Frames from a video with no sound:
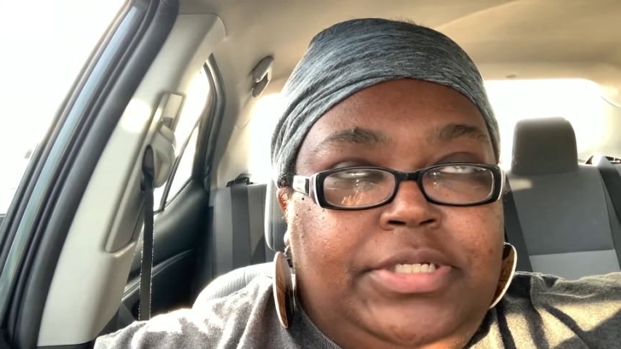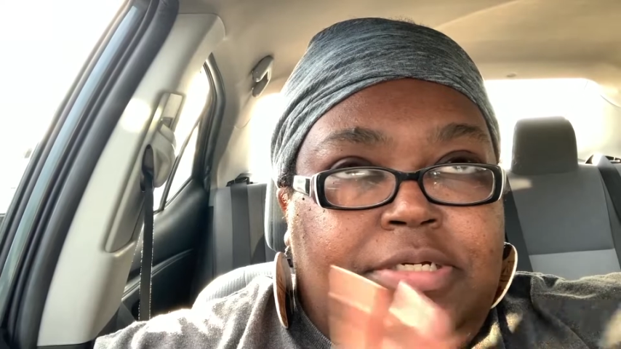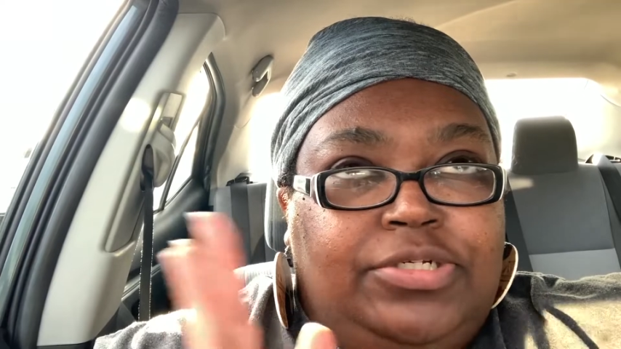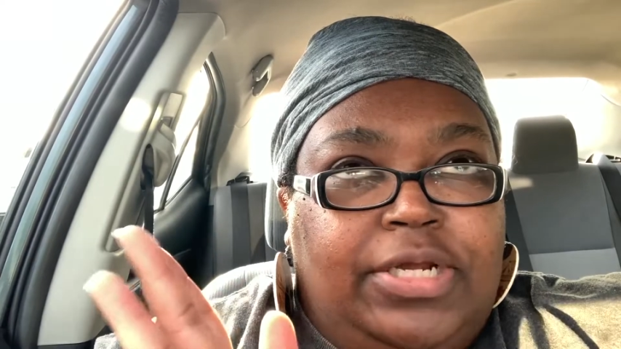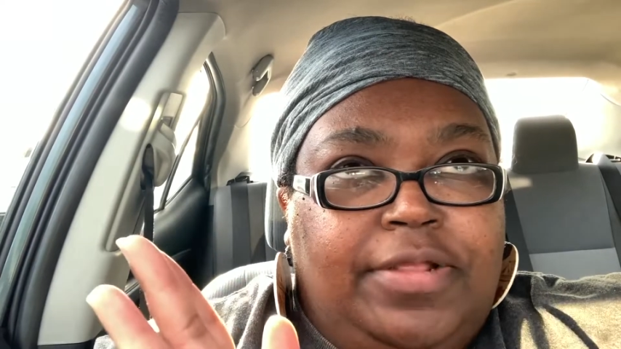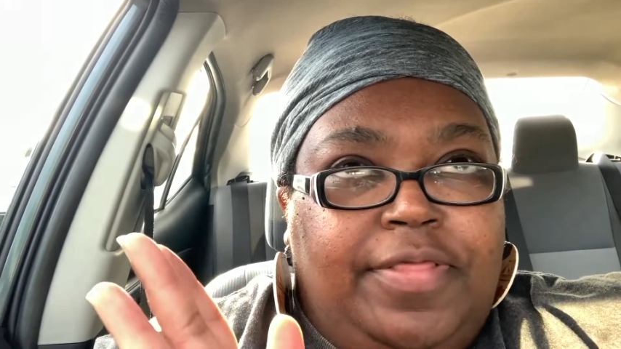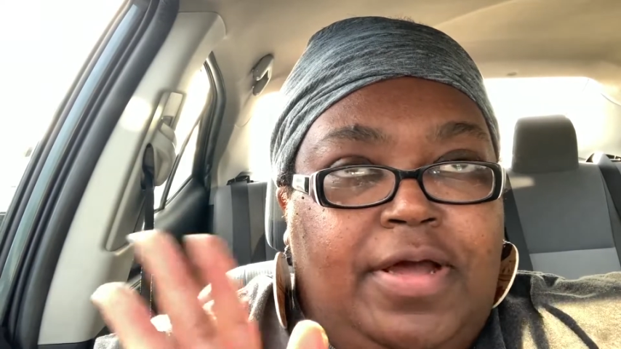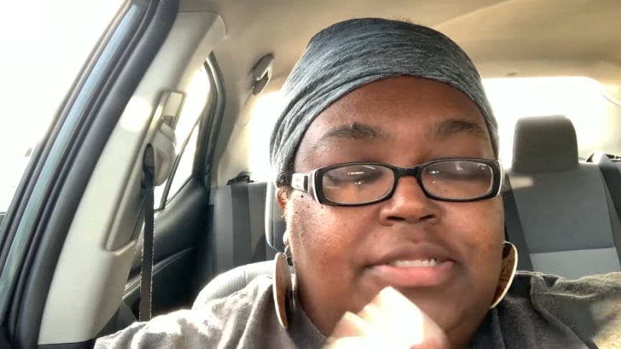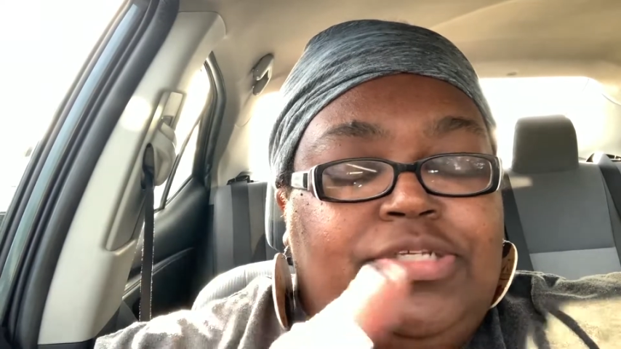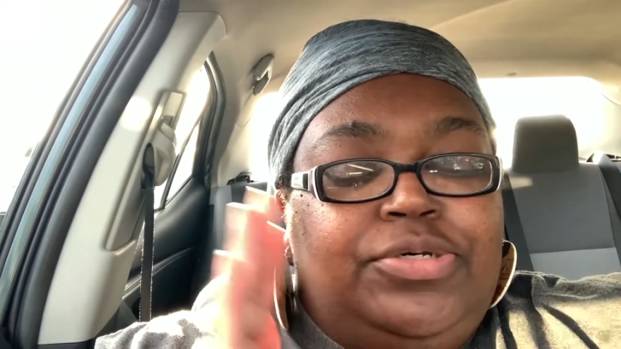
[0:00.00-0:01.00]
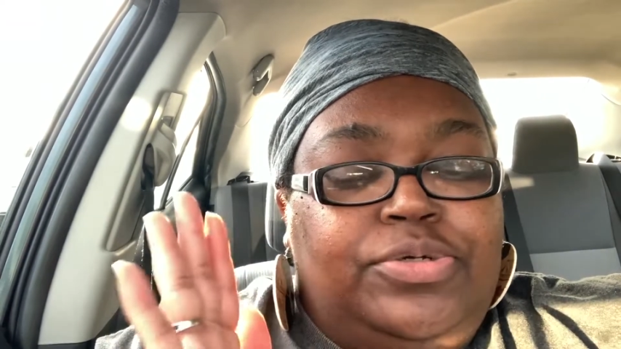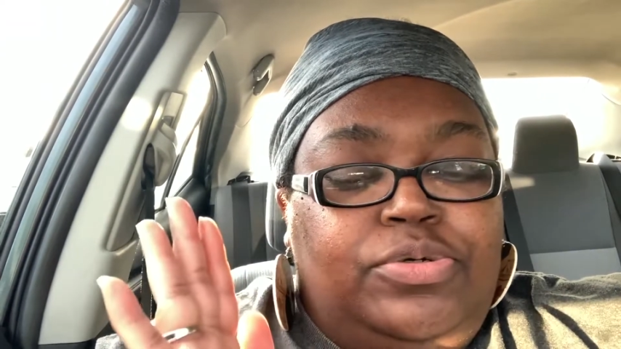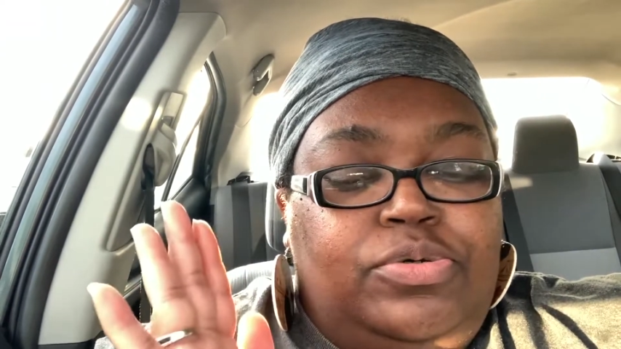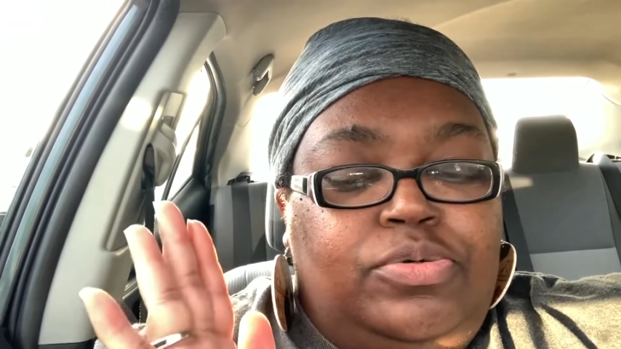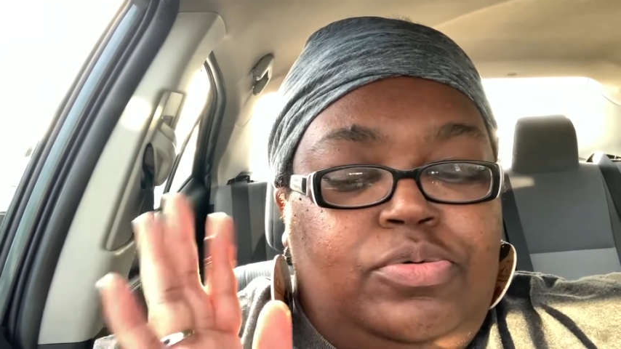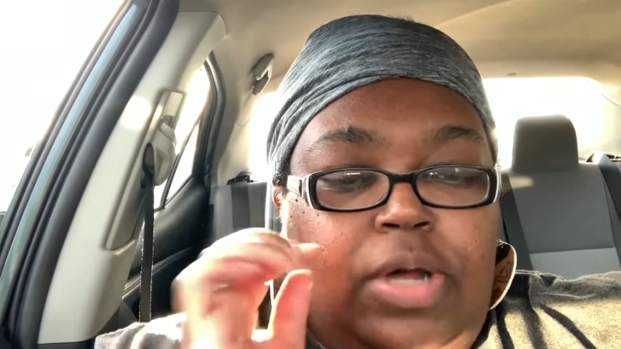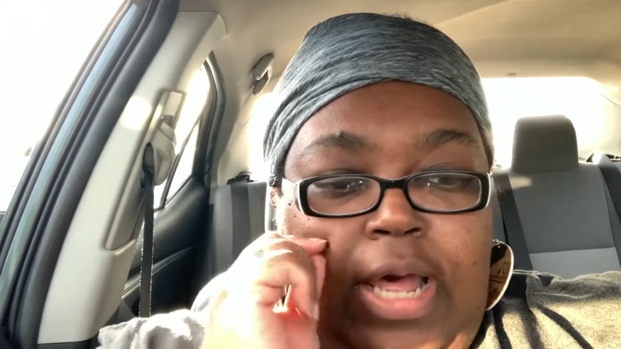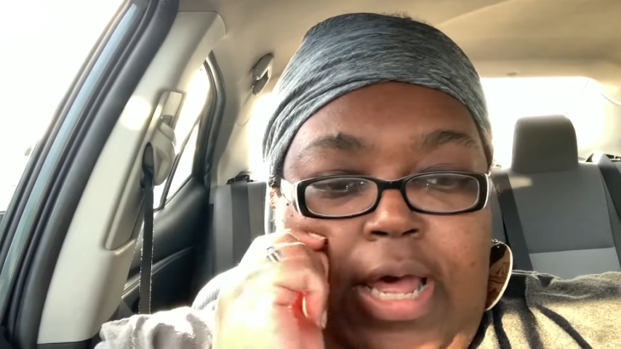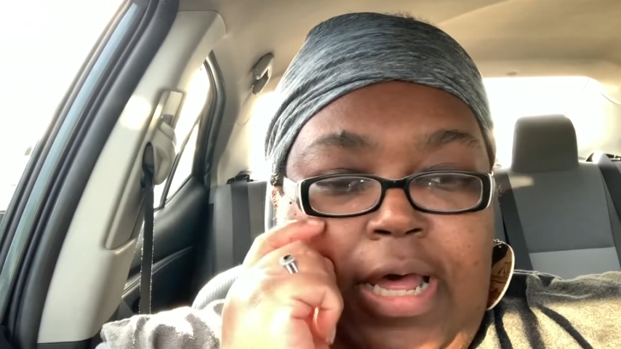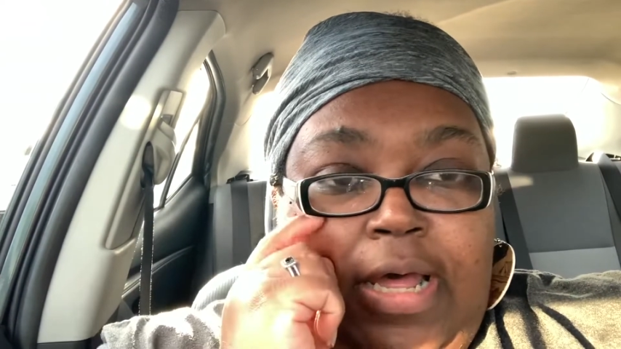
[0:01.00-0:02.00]
train of thought to
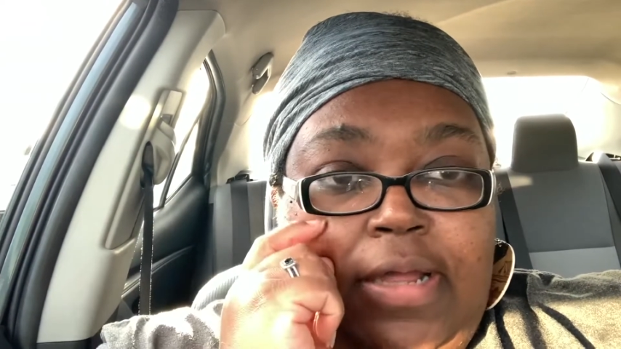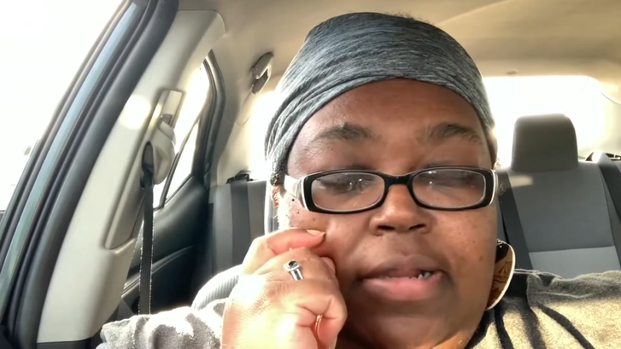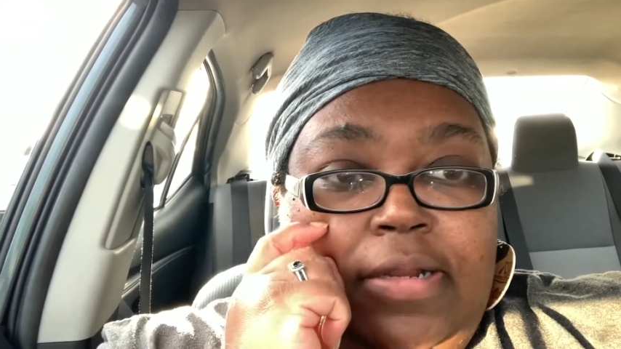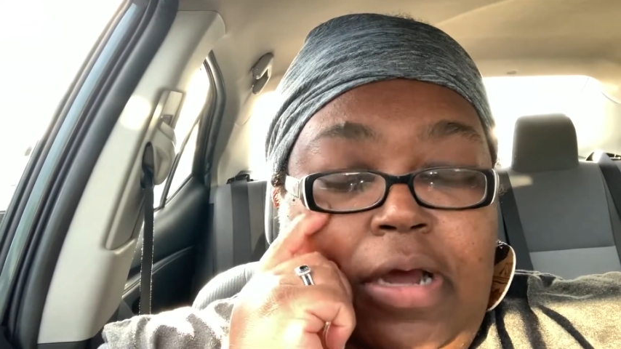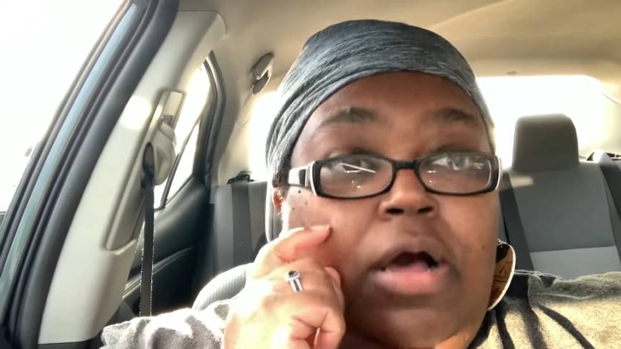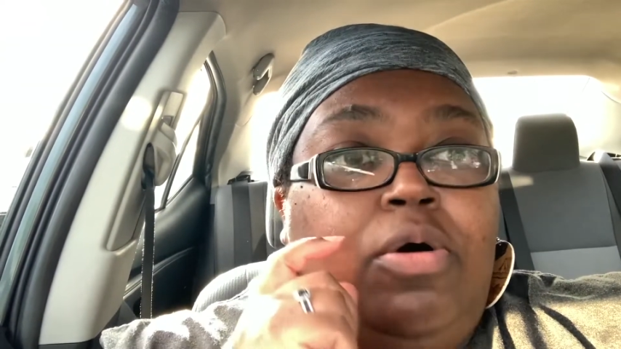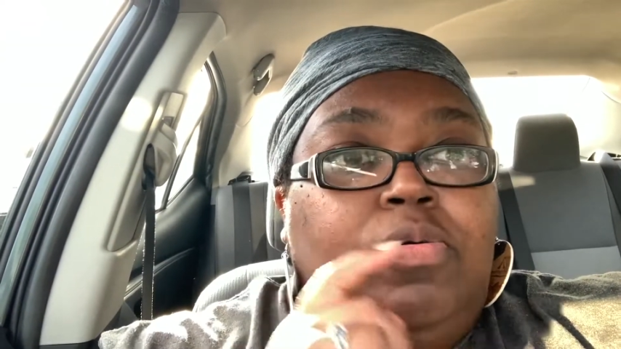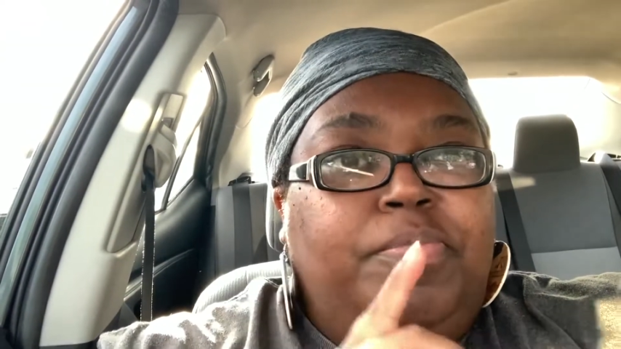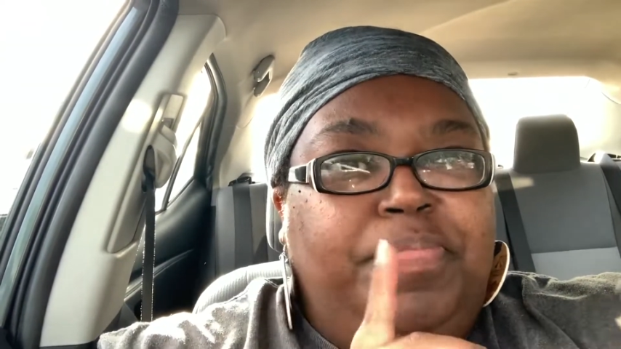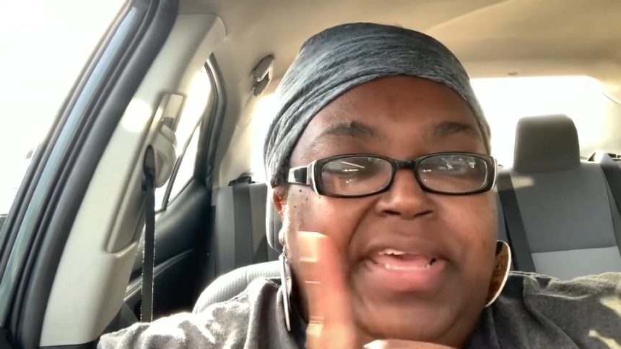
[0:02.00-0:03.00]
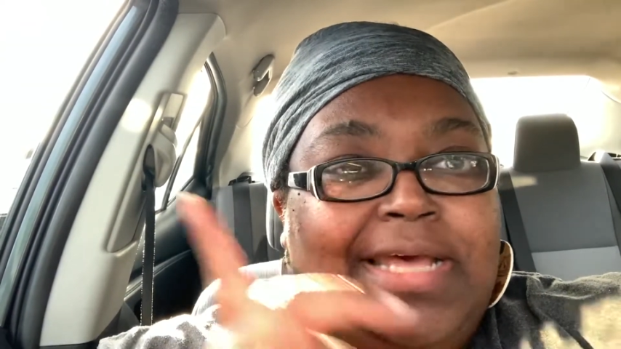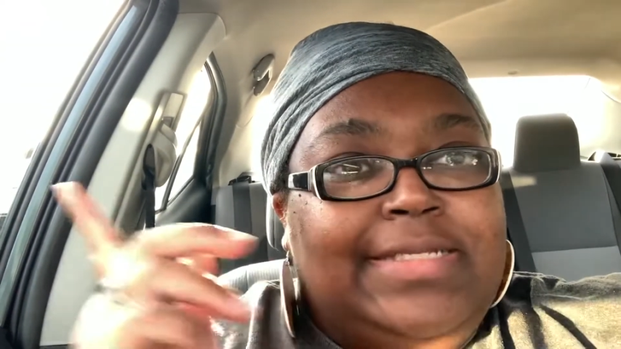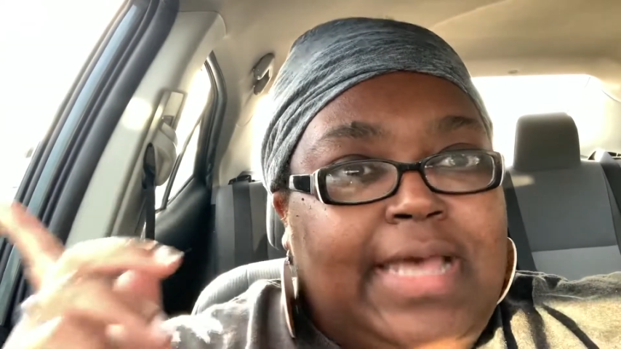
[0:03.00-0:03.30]
because